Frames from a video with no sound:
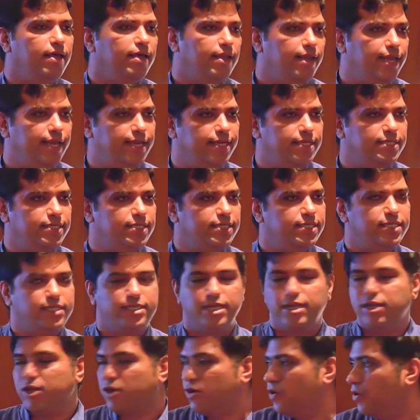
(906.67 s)
Latency is
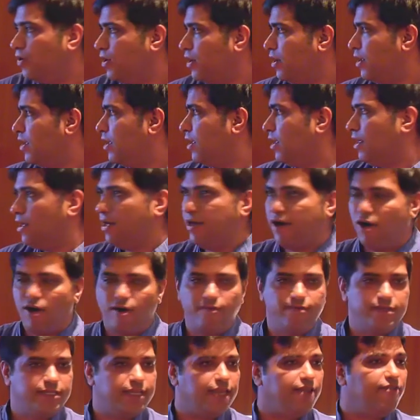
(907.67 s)
still good.
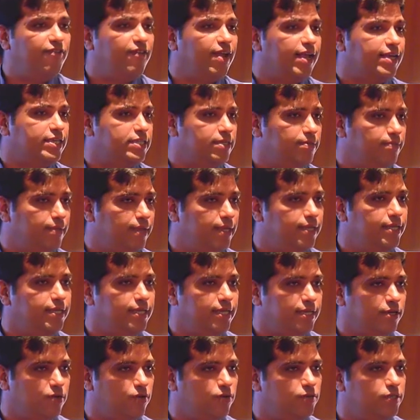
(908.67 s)
Obviously,
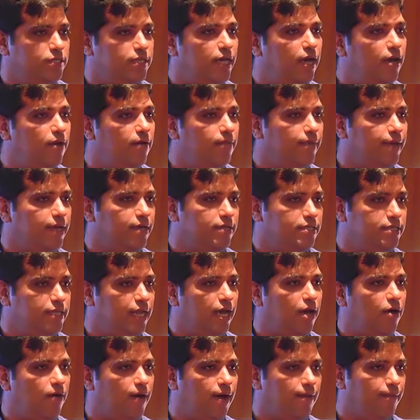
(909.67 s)
flexibility goes down because
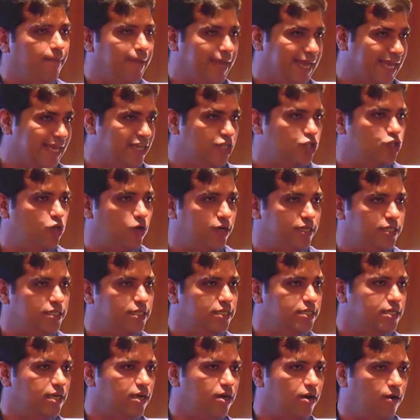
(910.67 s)
now I'm making
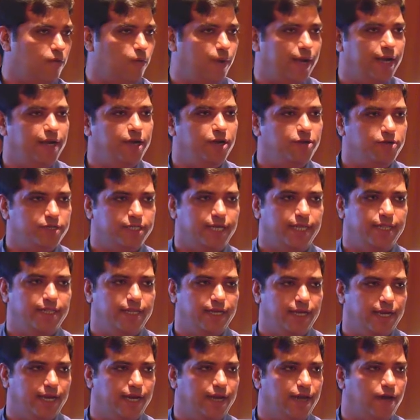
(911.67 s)
choices around when to send
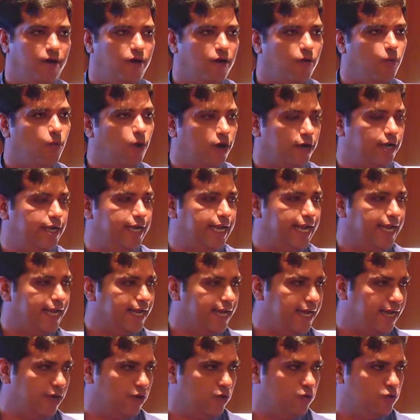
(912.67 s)
the data or what
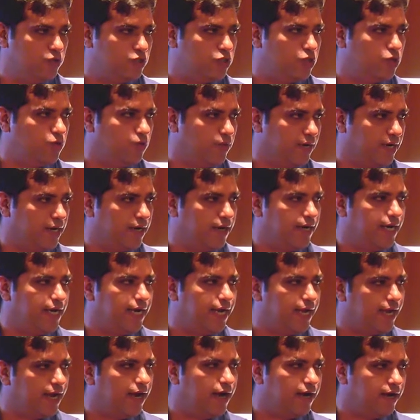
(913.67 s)
data goes through it, right?
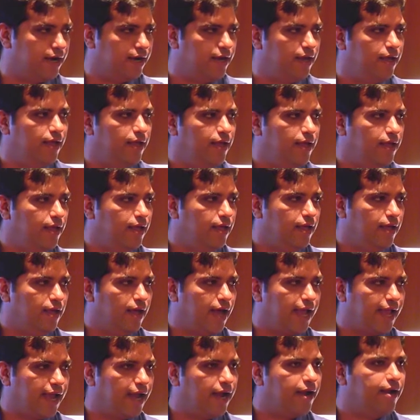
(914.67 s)
I can't,
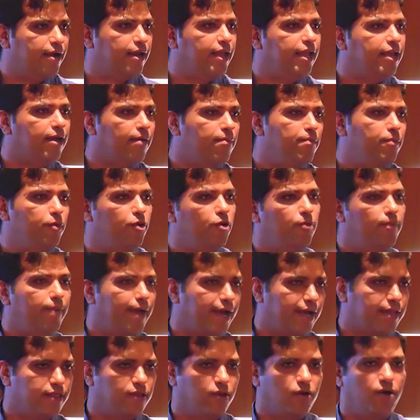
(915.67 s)
I can't recompute
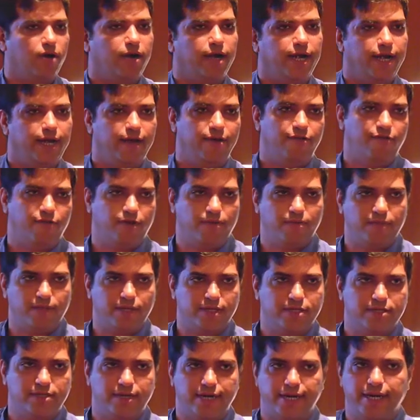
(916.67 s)
back the raw data from
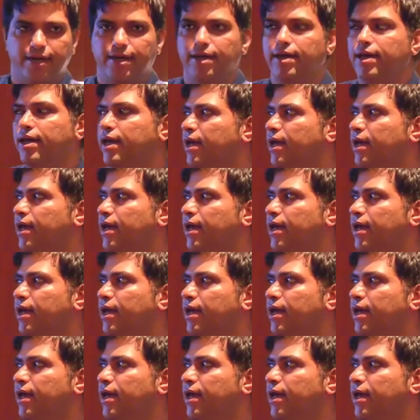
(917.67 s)
this, right?